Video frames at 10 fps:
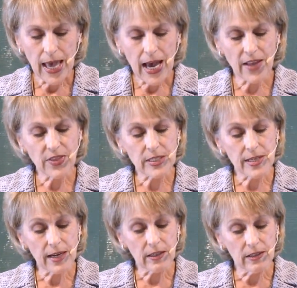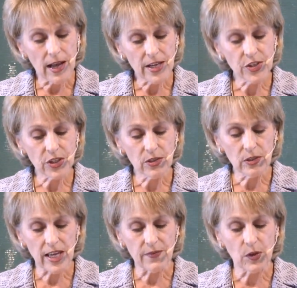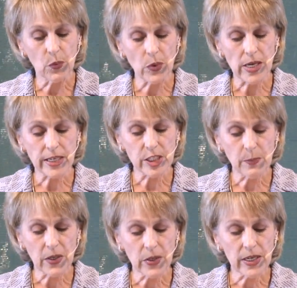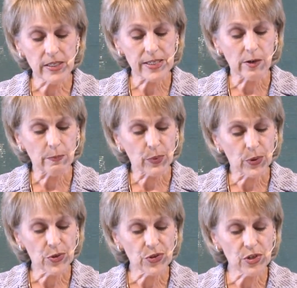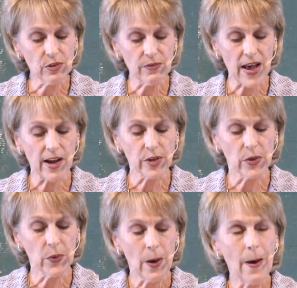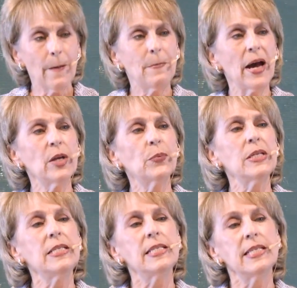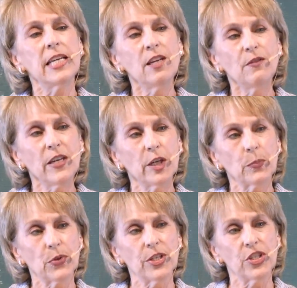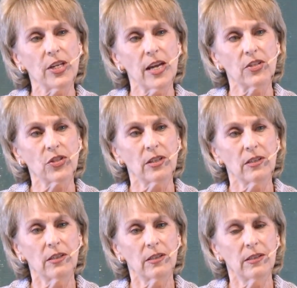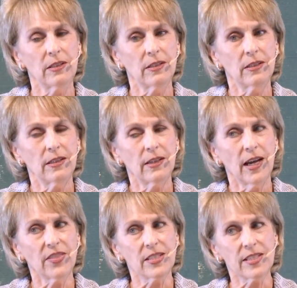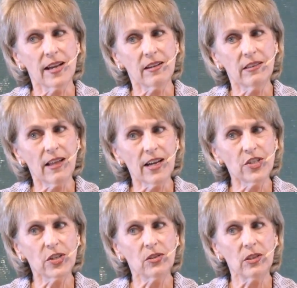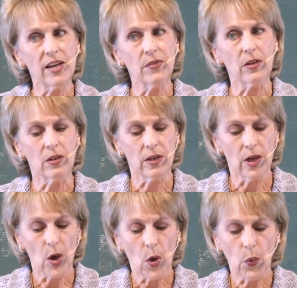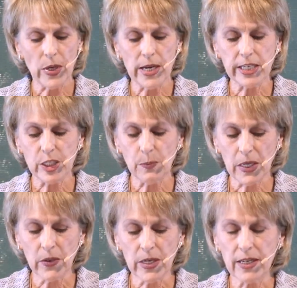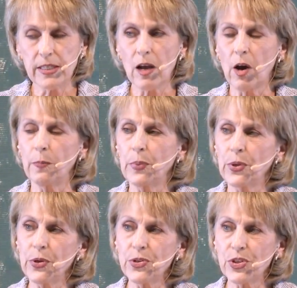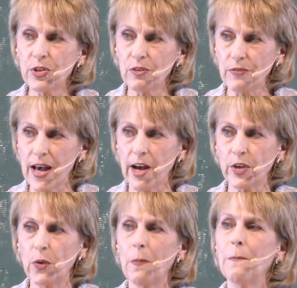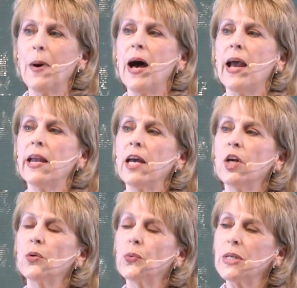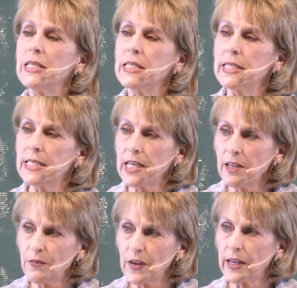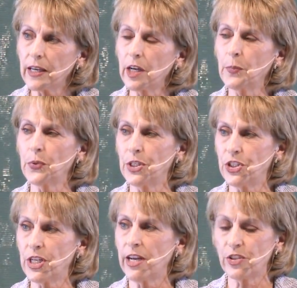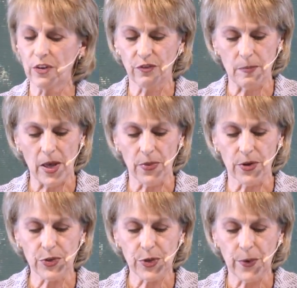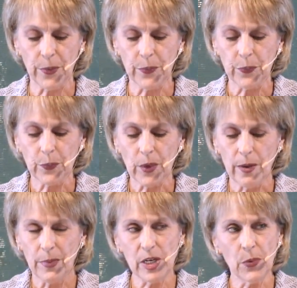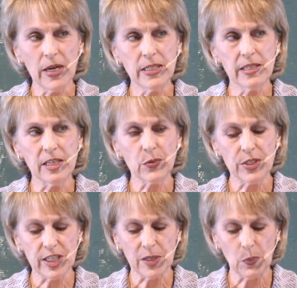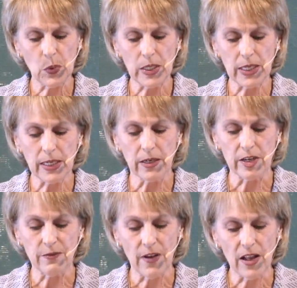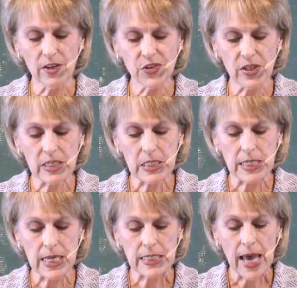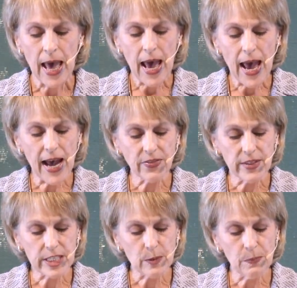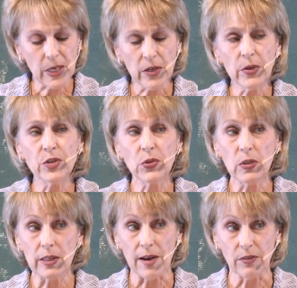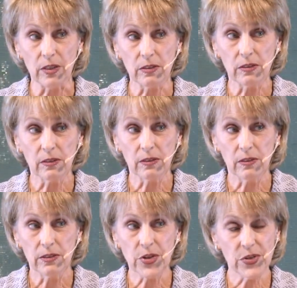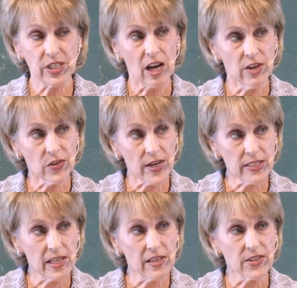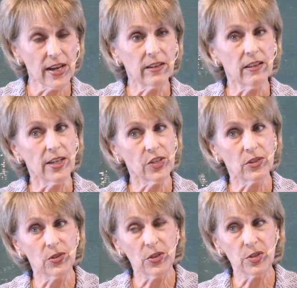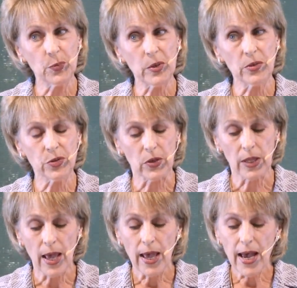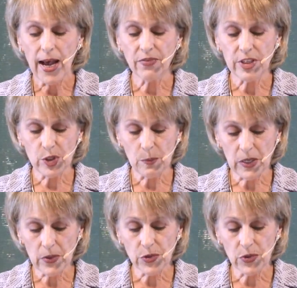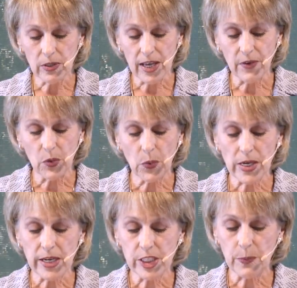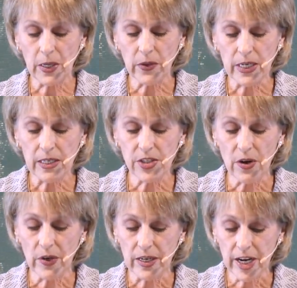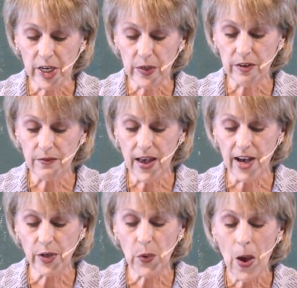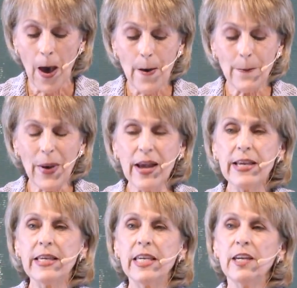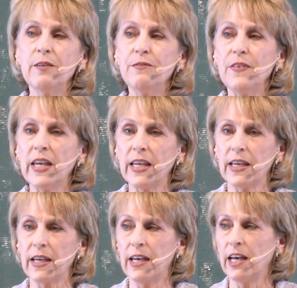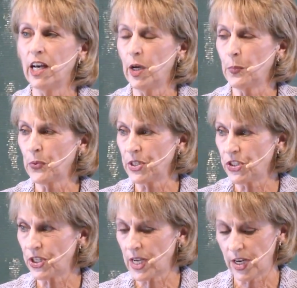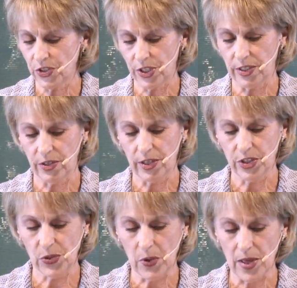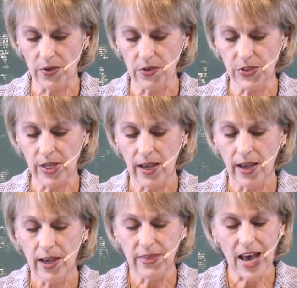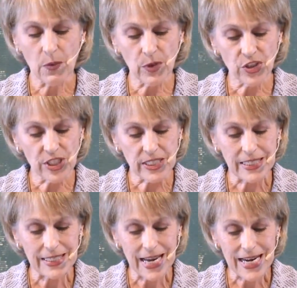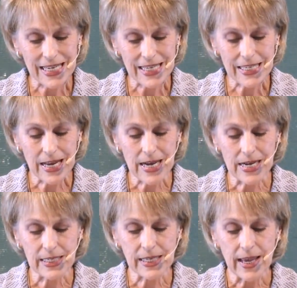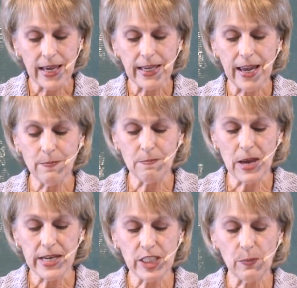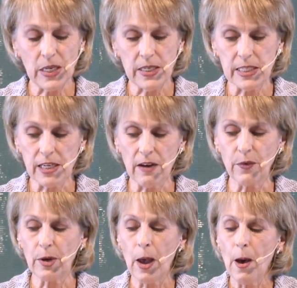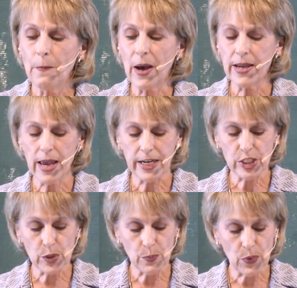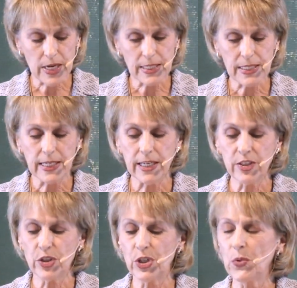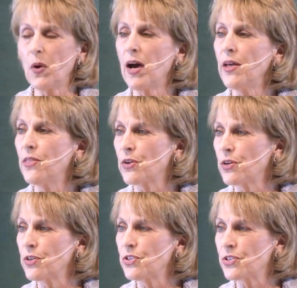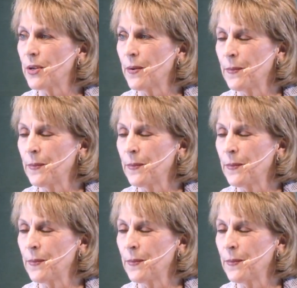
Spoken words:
At the psychological level, we experience our personal value by receiving appreciation. At the psychological level, we experience our personal value by receiving appreciation from others. But he writes an interesting point here. He follows it and says, at the spiritual level, so he's contrasting the psychological to the spiritual. At the spiritual level, we experience our inherent value by giving appreciation to others. That which is innate in us can best be discovered by expressing it to others.